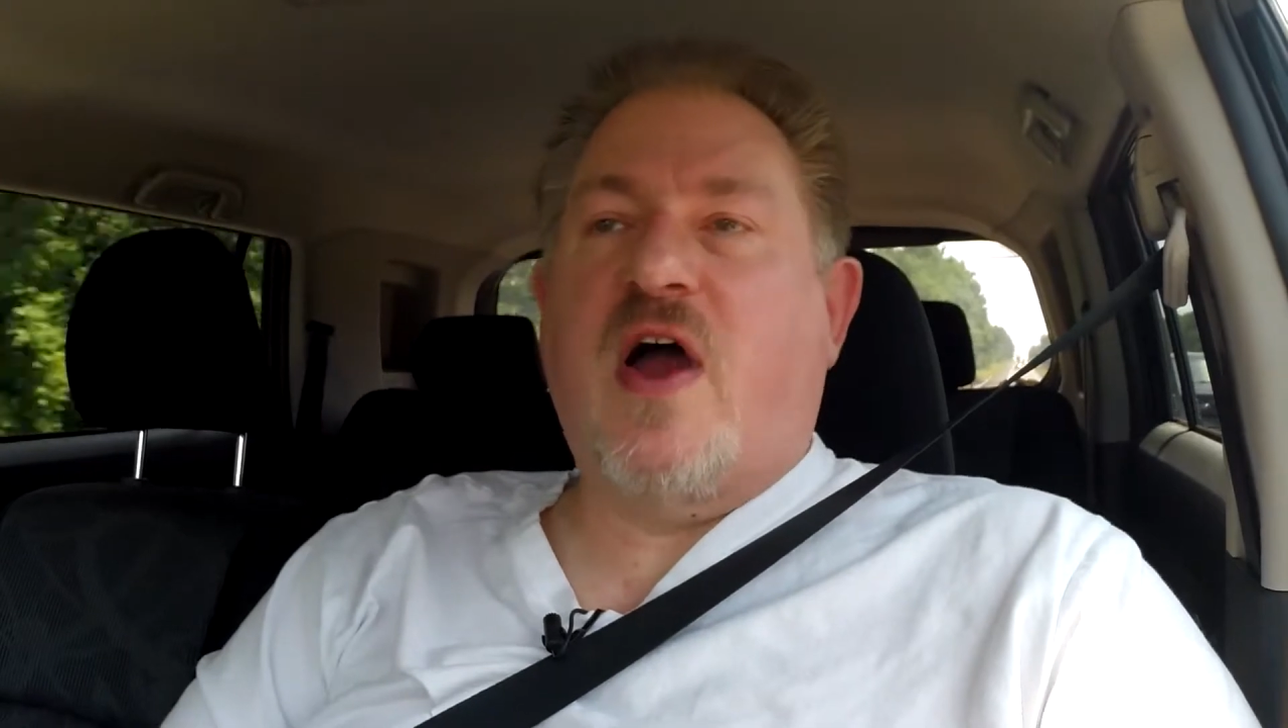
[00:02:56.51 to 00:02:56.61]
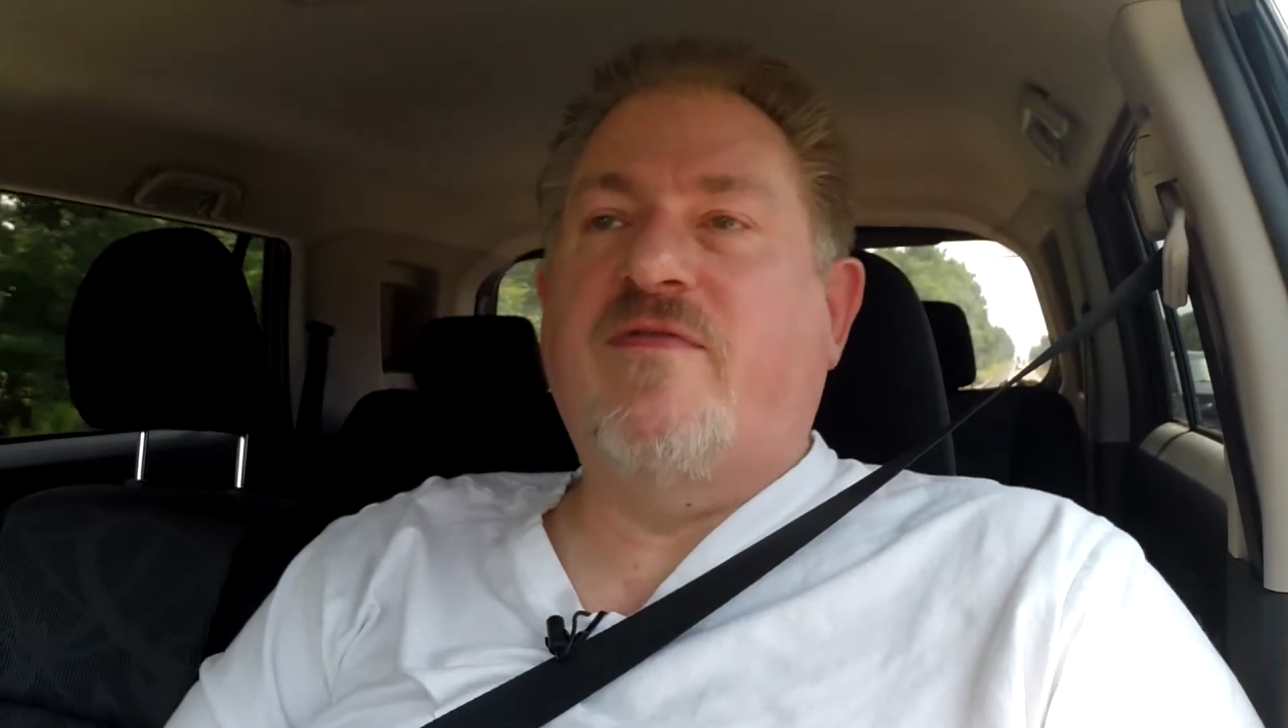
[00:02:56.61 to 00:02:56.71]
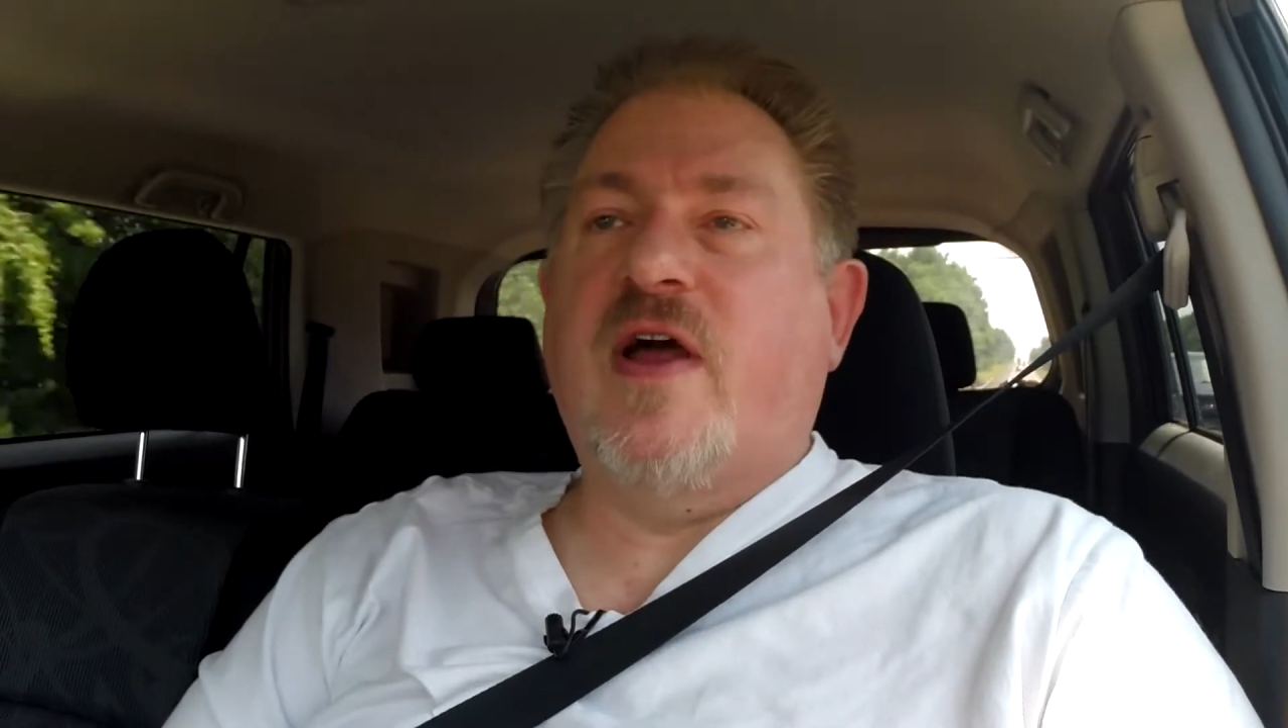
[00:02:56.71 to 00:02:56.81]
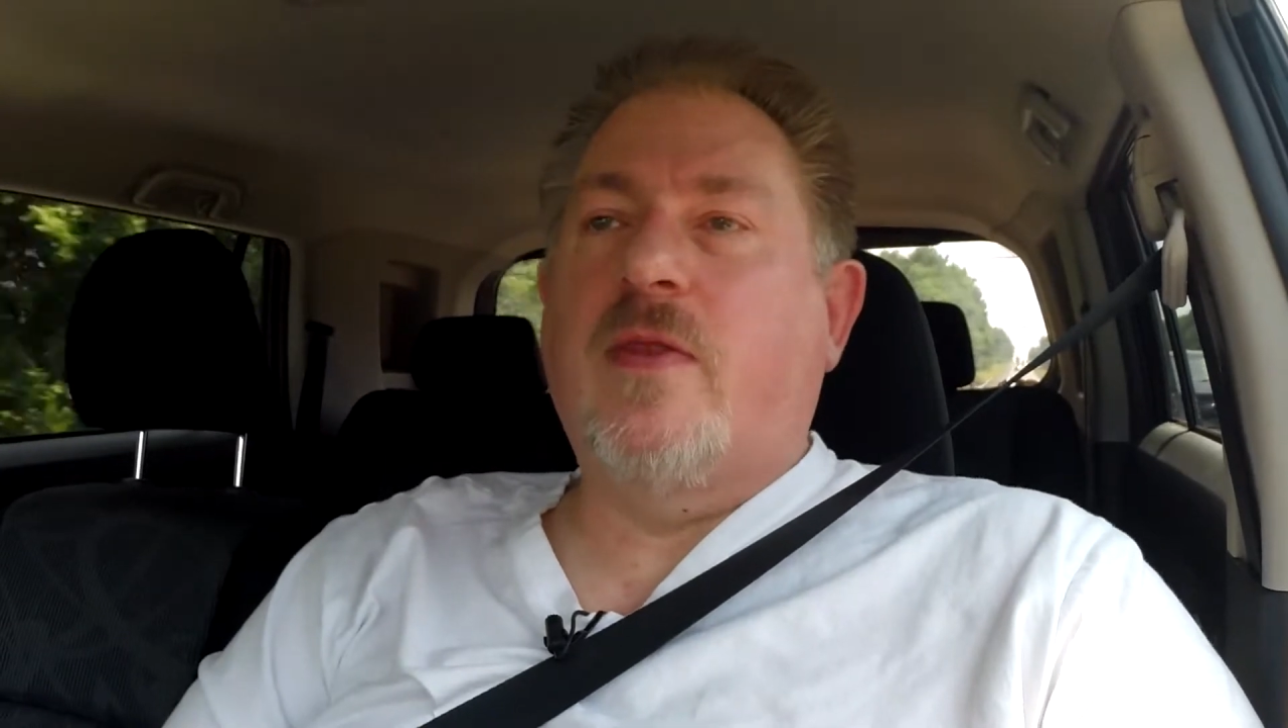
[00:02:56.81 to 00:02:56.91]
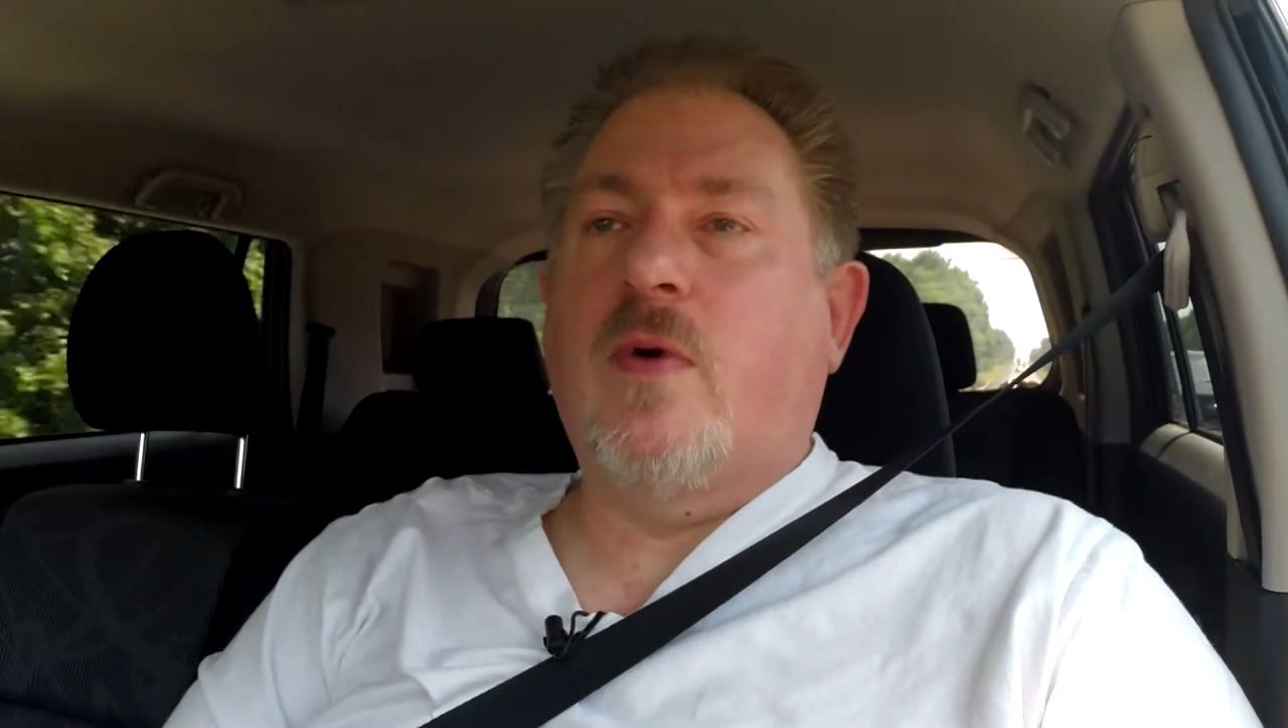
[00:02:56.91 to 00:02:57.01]

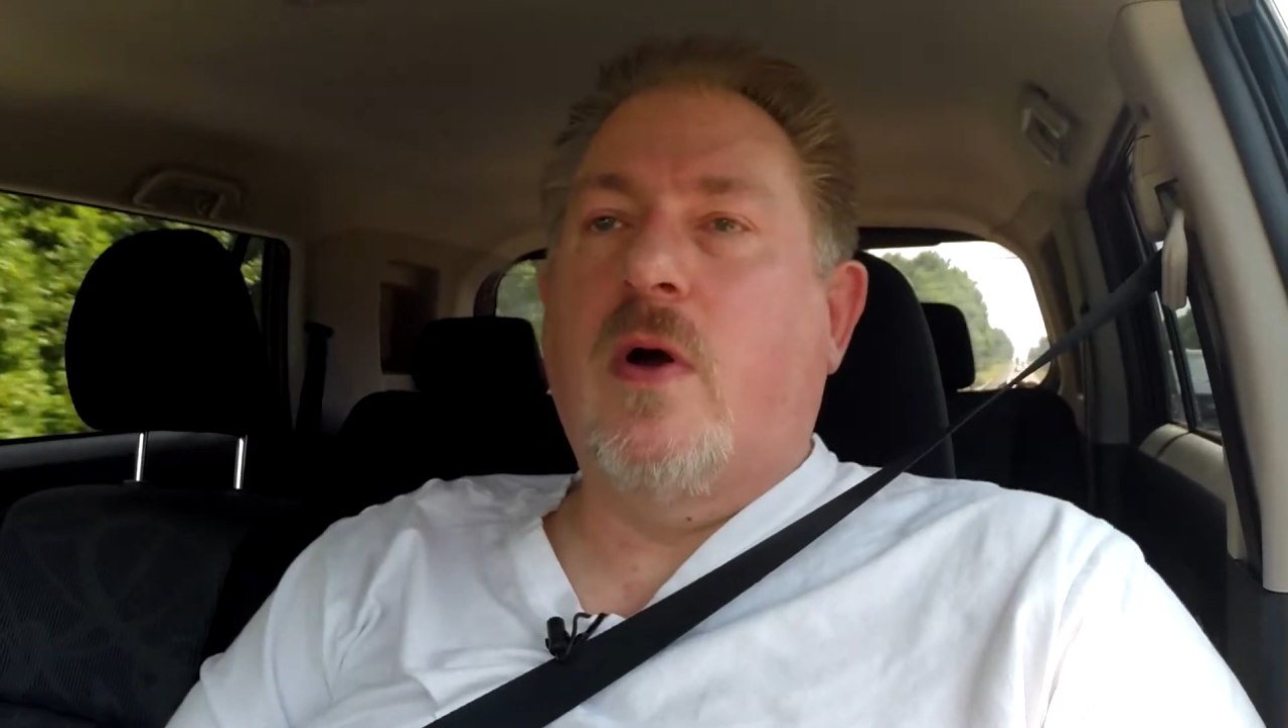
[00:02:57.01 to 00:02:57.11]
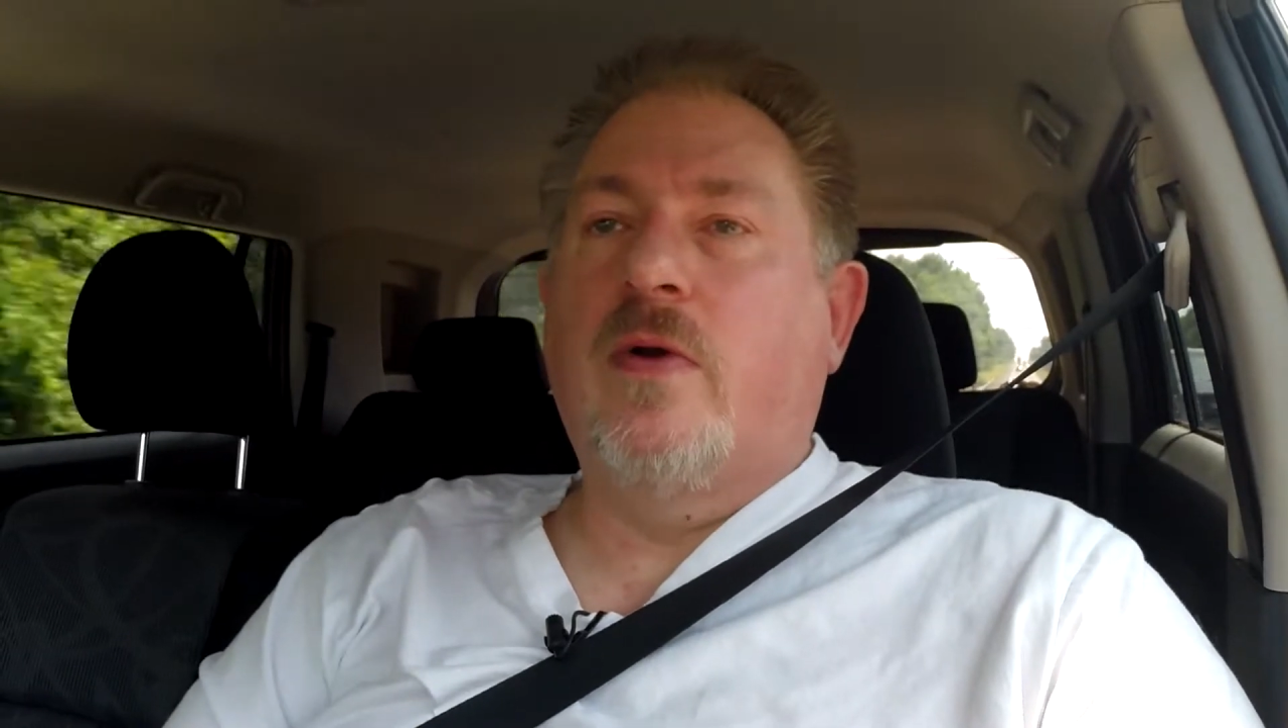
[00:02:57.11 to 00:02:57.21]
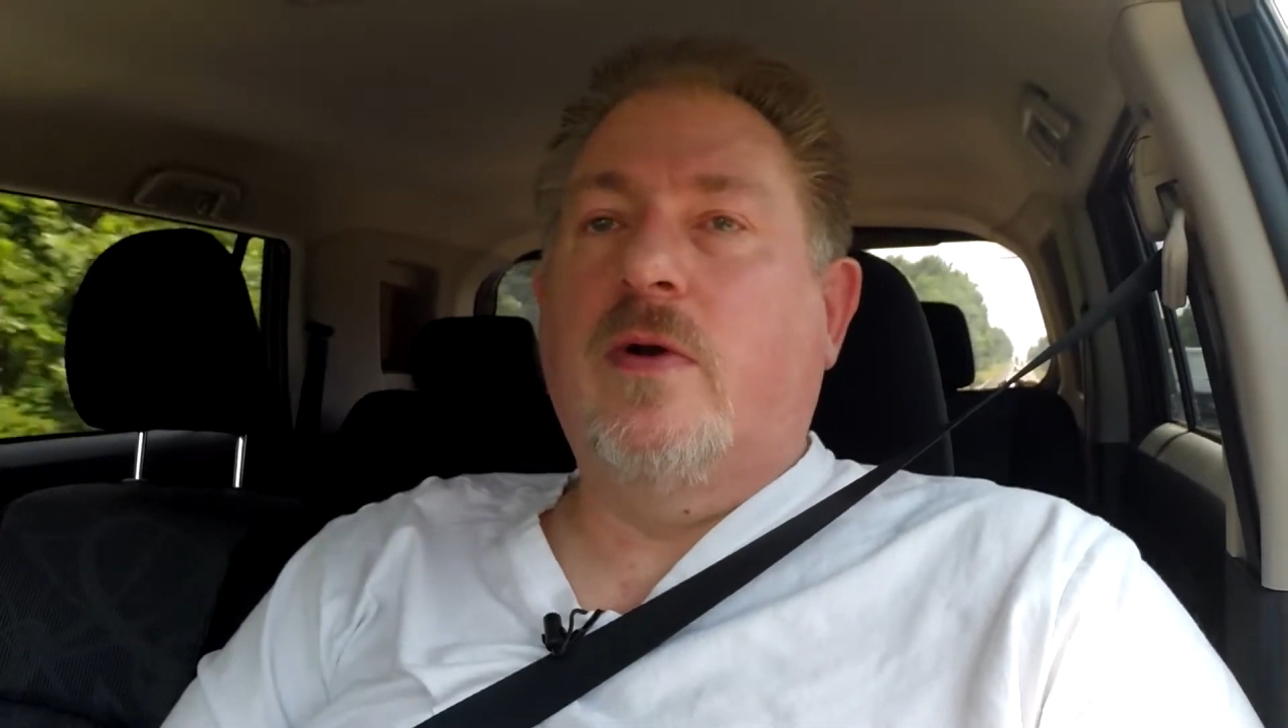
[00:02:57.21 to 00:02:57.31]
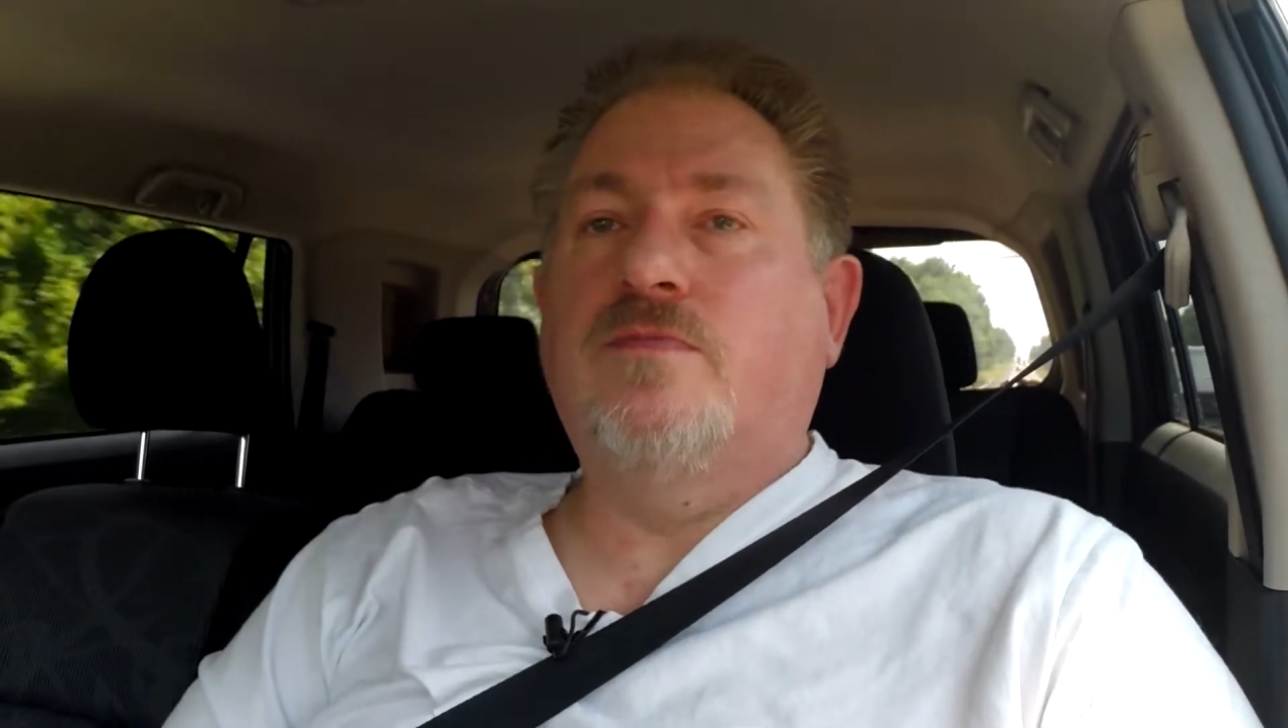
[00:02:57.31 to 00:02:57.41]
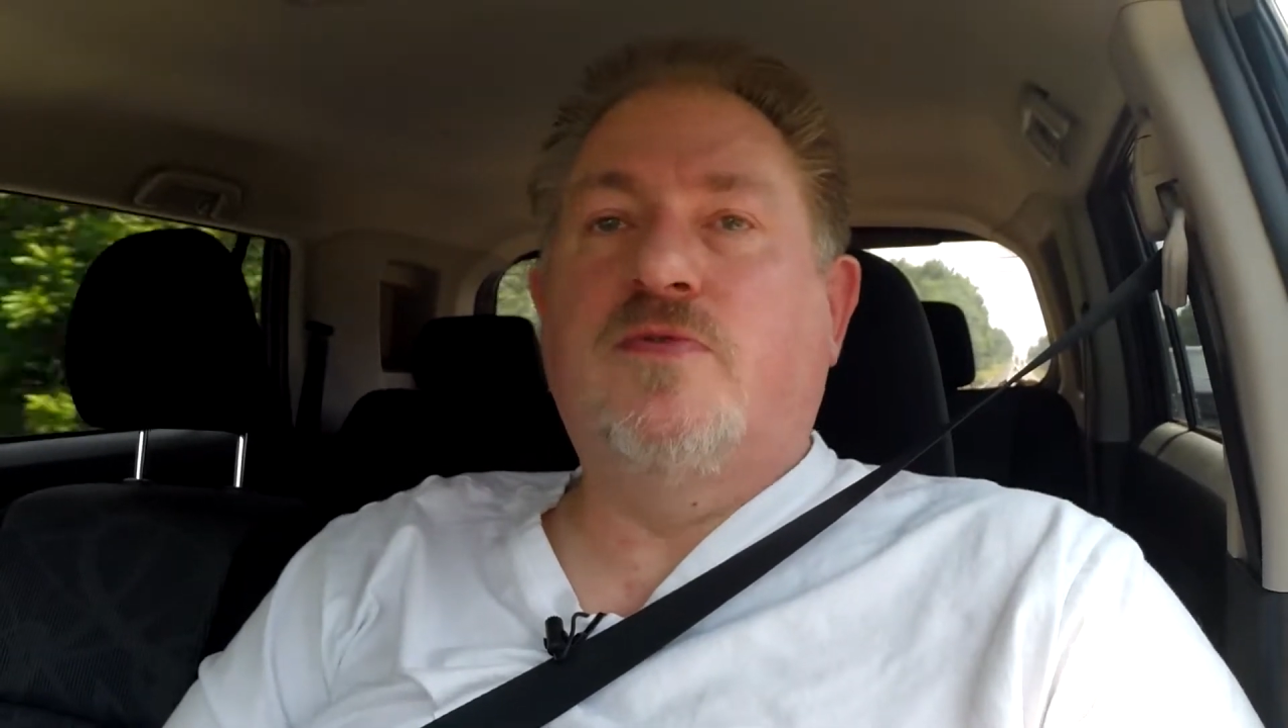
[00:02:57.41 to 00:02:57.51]
driving down the
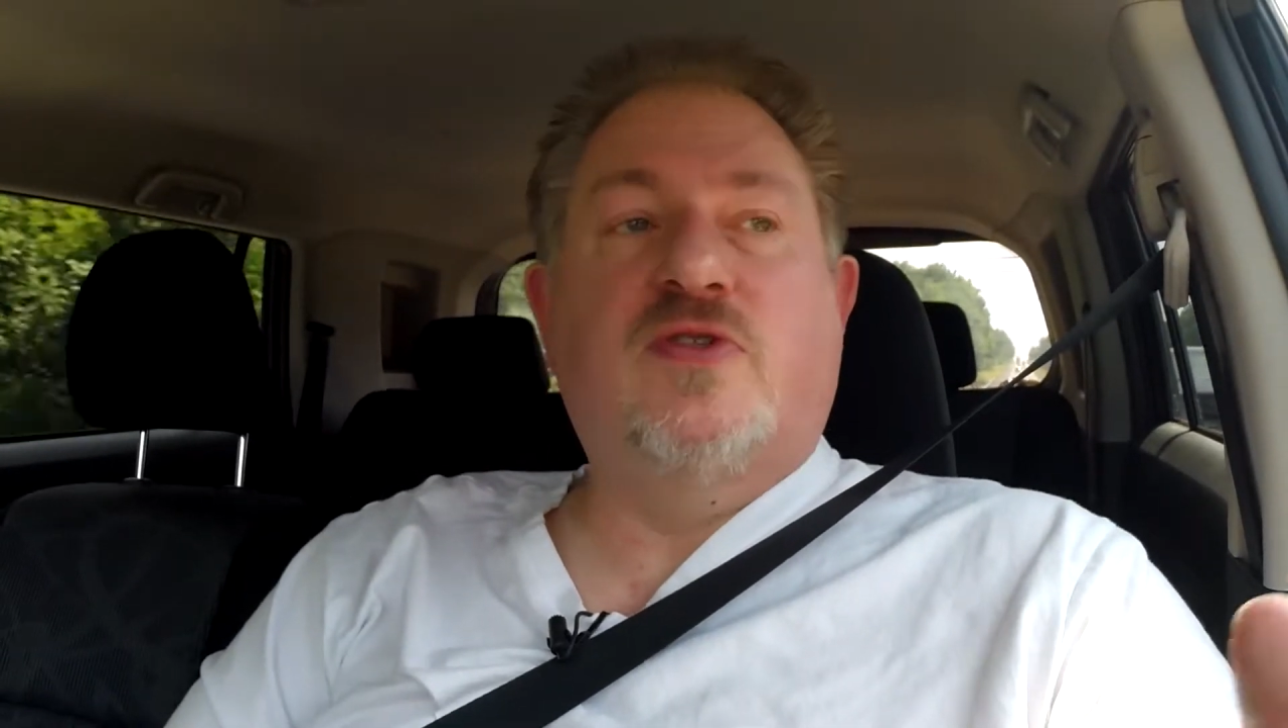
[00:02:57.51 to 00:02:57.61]
road or